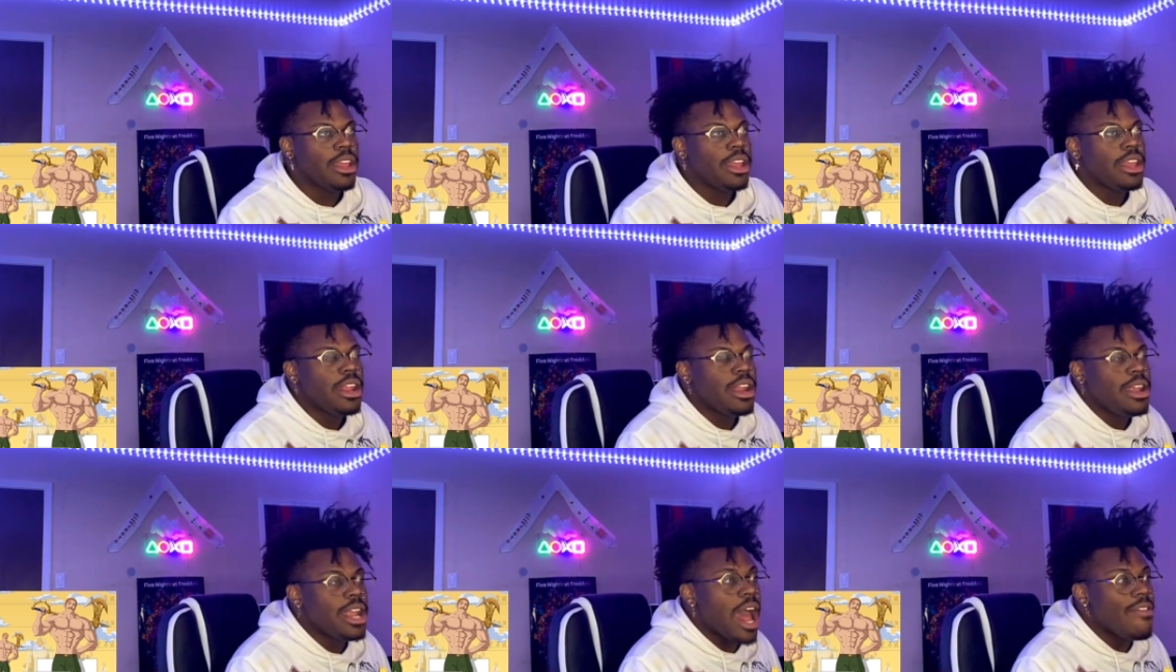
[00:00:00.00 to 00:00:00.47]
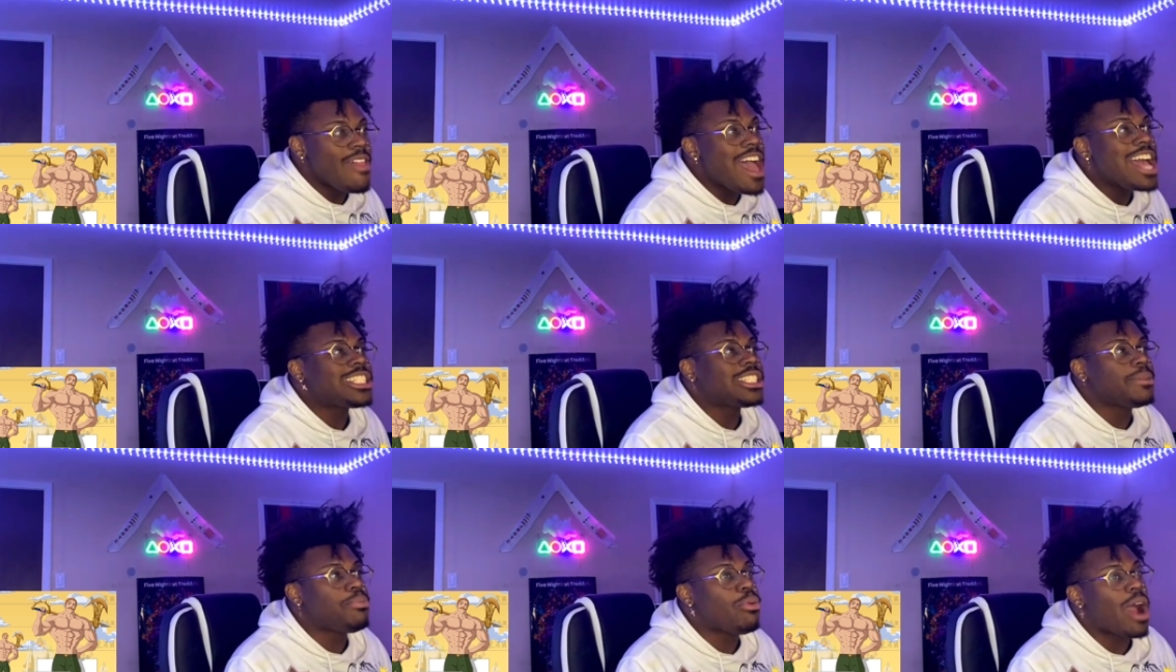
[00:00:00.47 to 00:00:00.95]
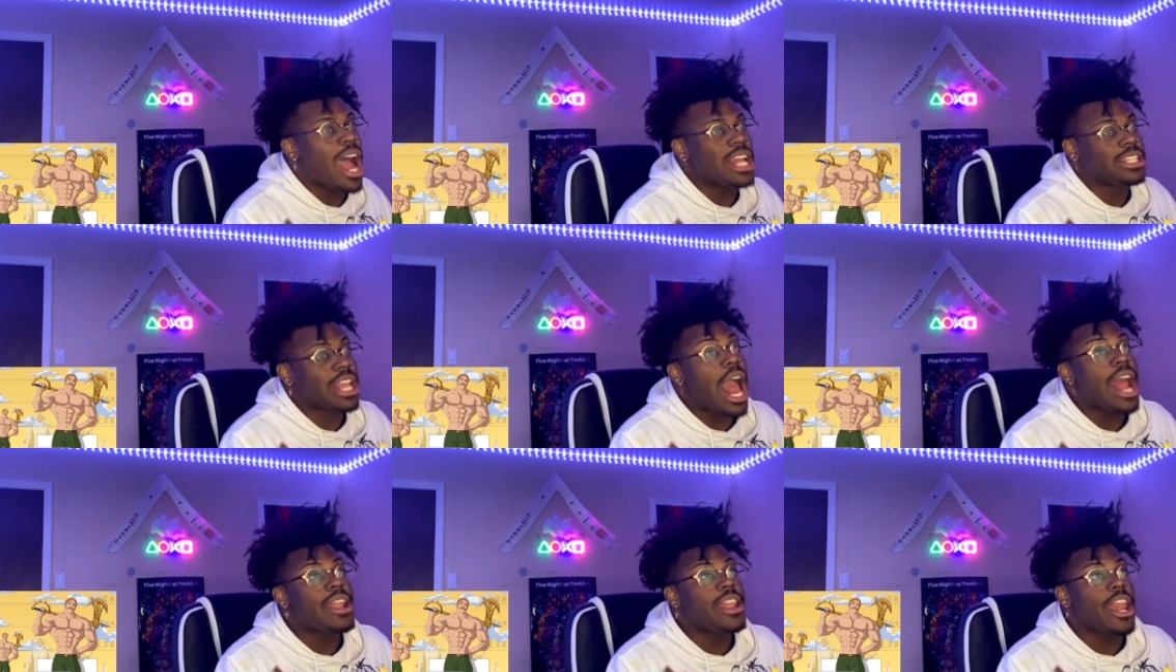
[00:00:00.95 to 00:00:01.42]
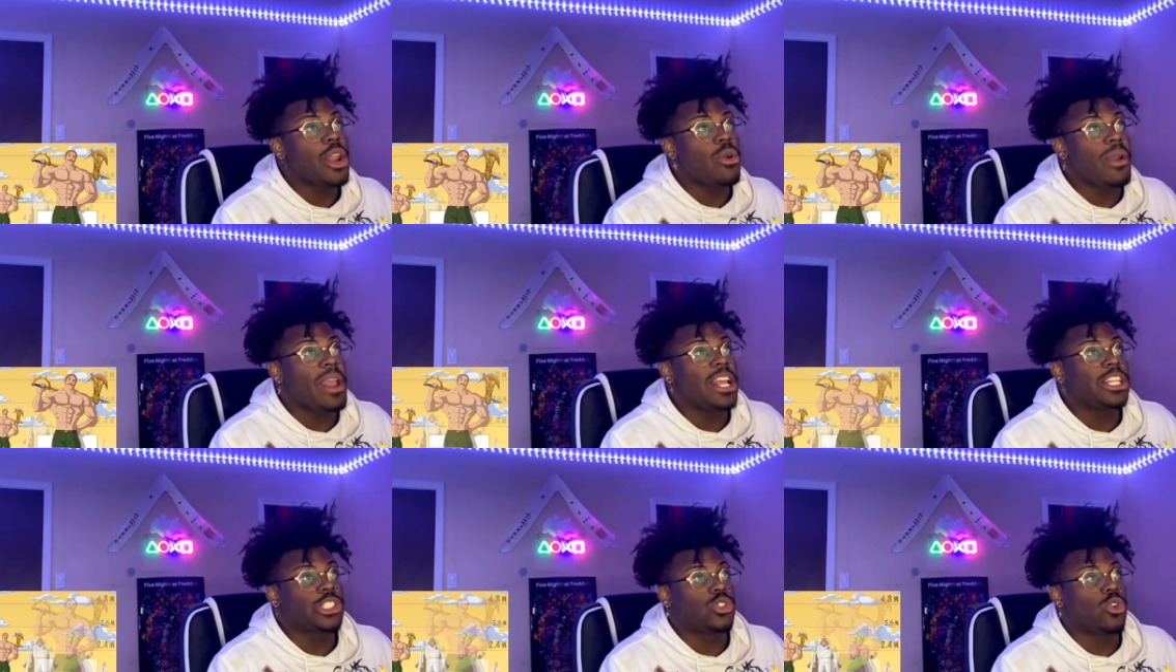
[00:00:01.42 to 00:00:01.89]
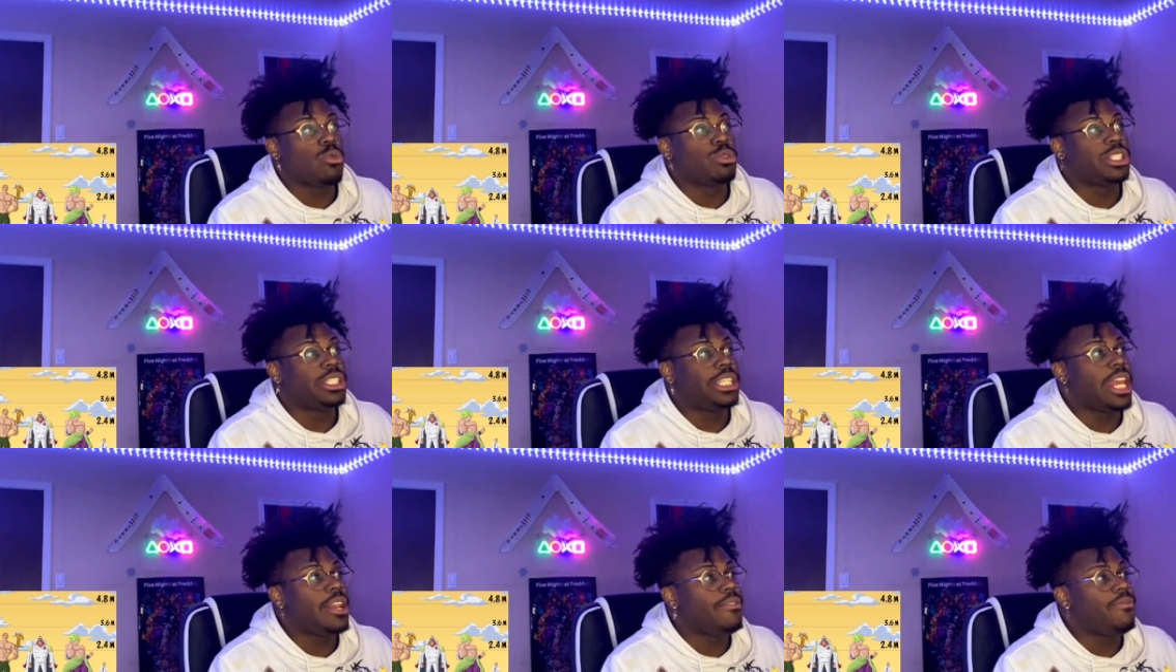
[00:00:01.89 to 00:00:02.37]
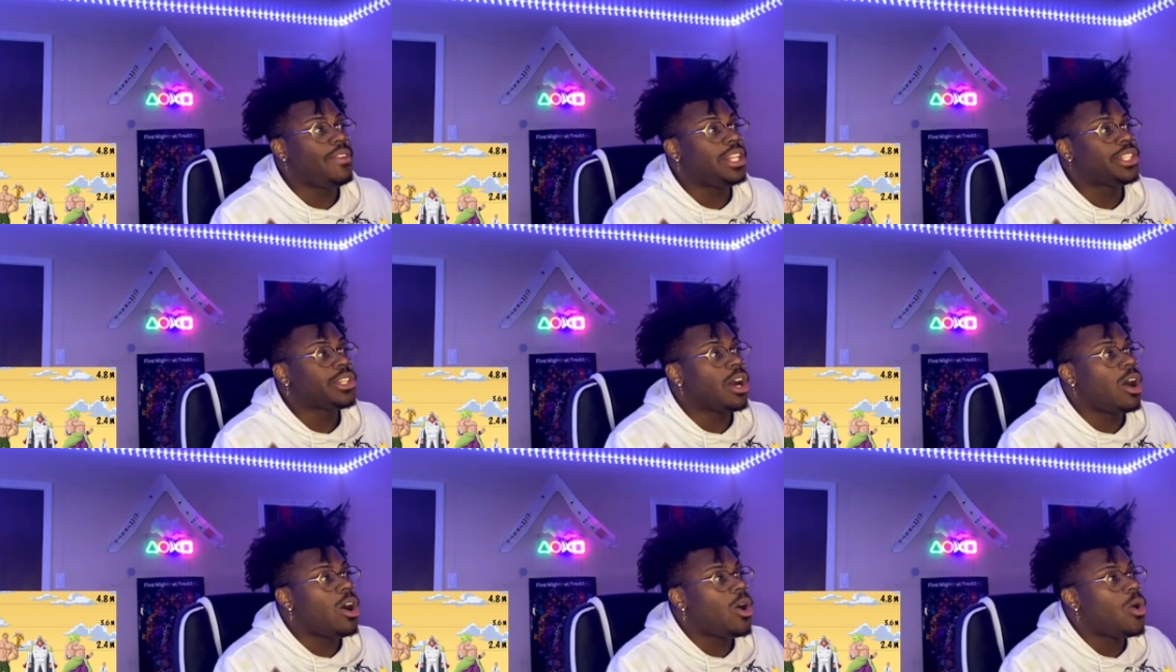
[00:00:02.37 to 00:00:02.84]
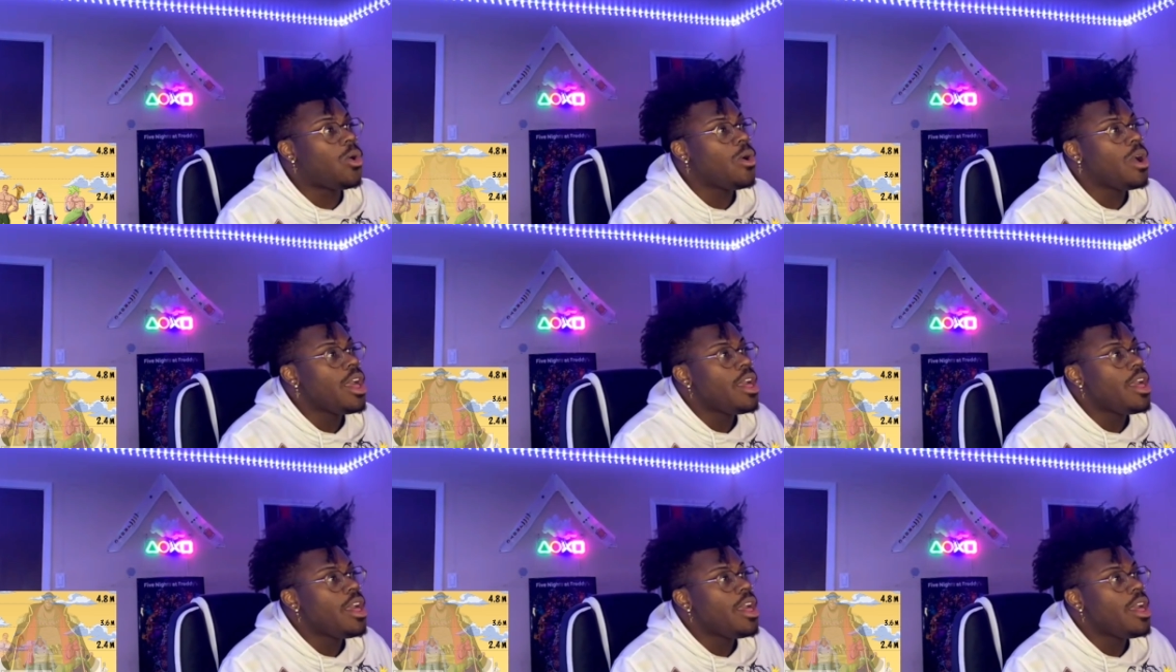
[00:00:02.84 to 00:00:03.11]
why. Now that's surprising. I didn't know Esco was ten feet tall.